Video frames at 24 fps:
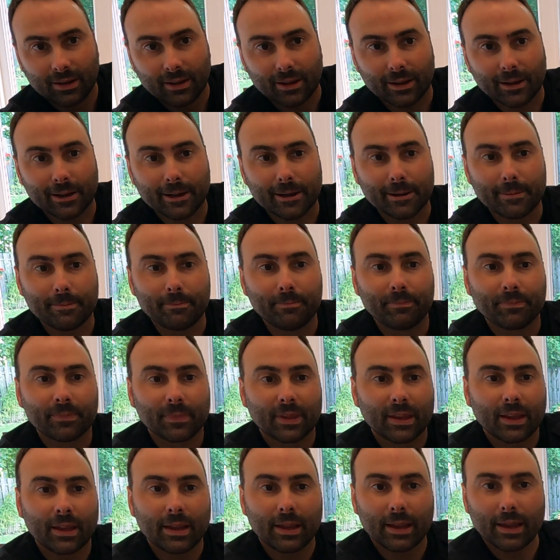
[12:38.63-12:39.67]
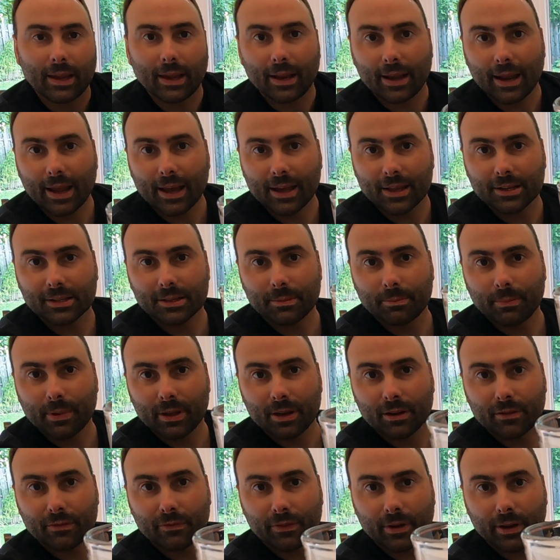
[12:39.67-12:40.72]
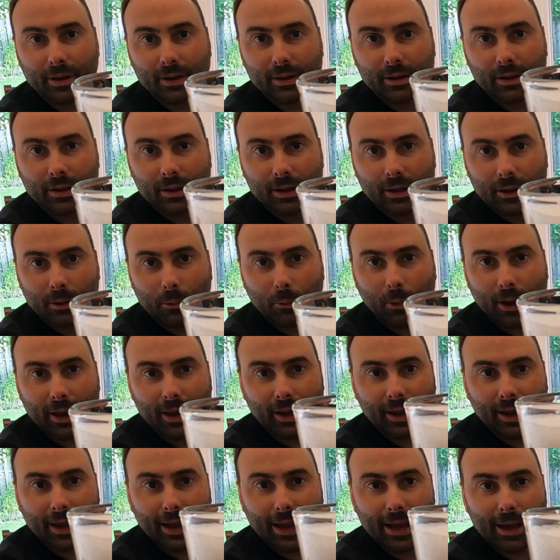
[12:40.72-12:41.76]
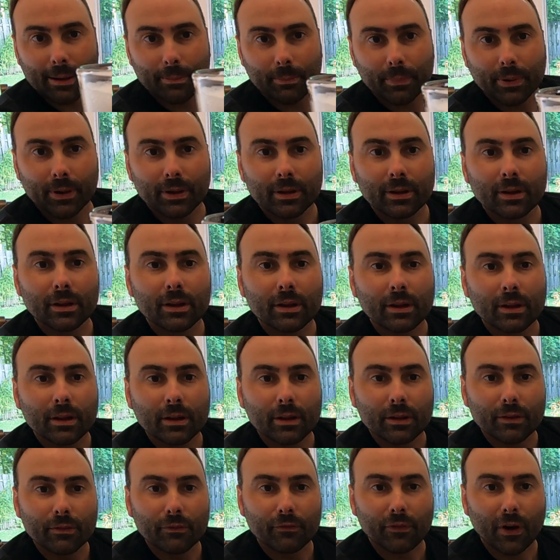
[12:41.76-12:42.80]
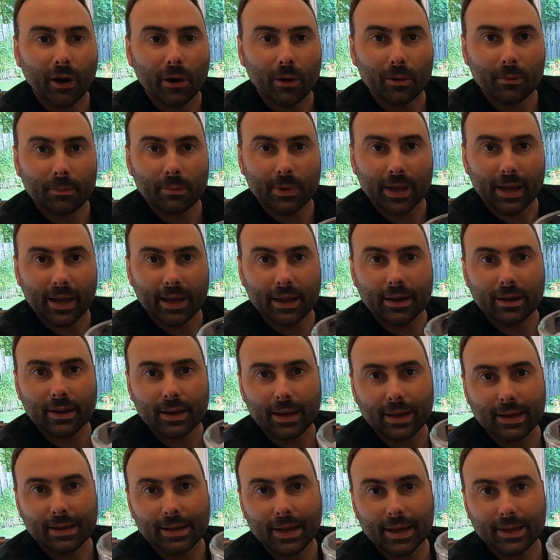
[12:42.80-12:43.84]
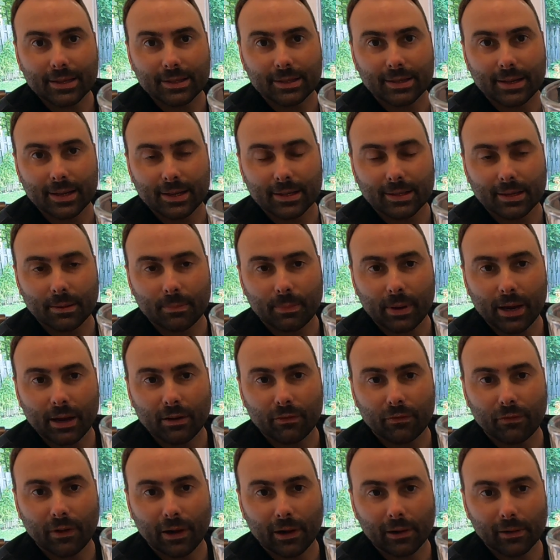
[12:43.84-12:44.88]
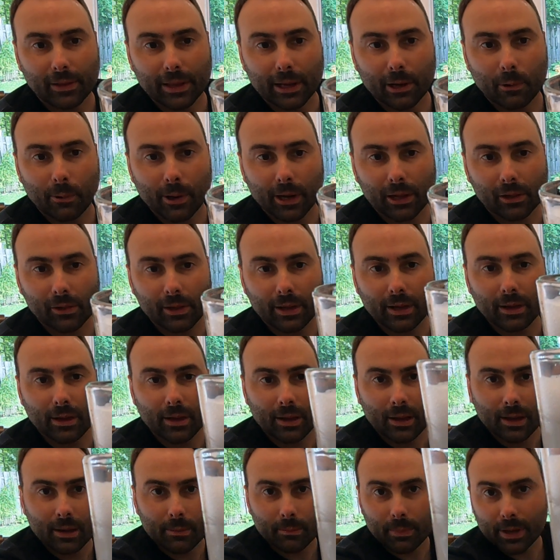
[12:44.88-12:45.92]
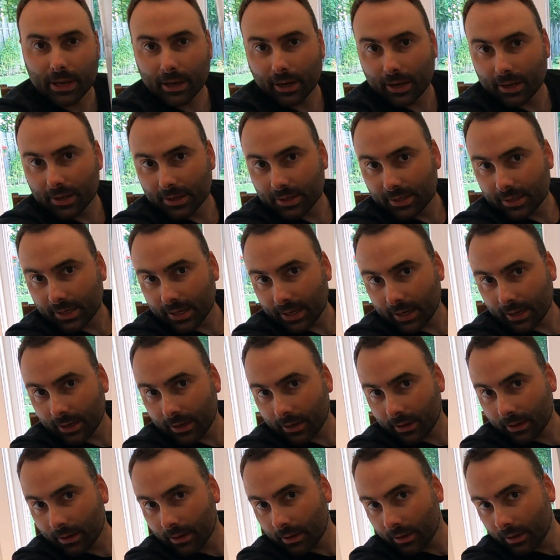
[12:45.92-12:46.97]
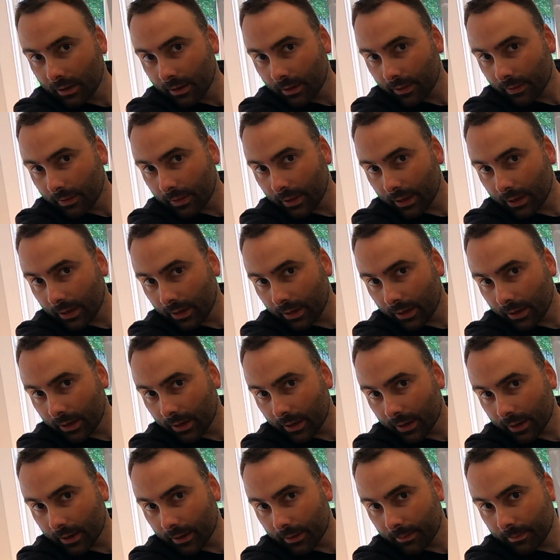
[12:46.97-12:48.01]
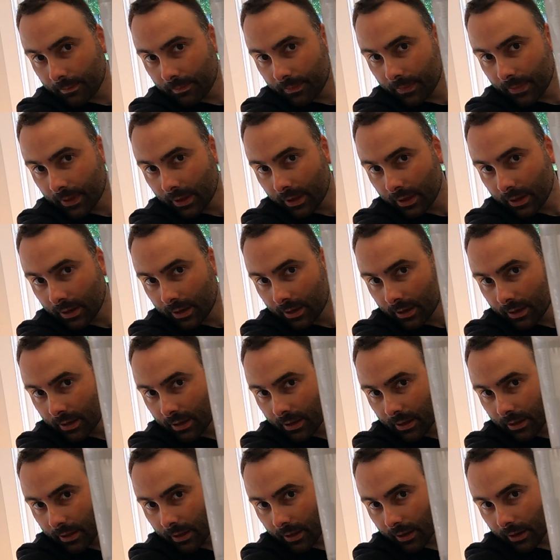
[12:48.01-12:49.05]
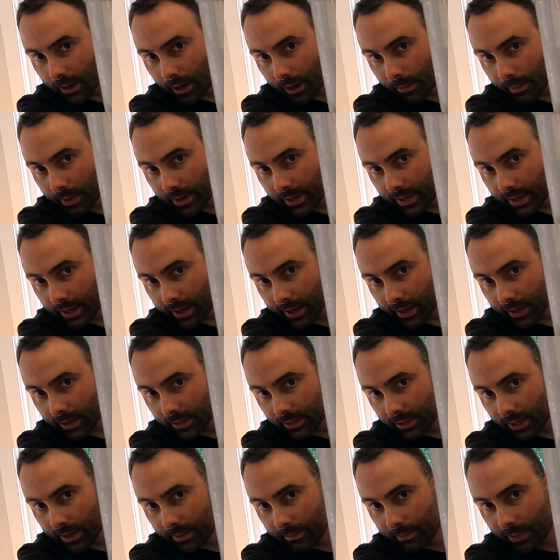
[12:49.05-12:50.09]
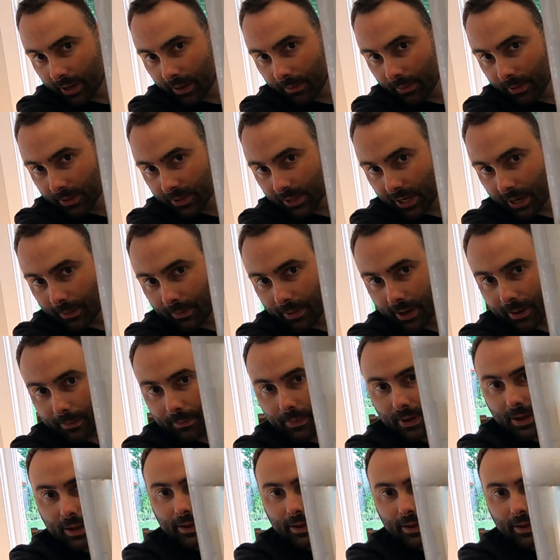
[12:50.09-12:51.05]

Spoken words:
It has a bit of a white cap foam head. It does dissipate fairly quickly, but you can see the carbon dioxide bubbles coming up.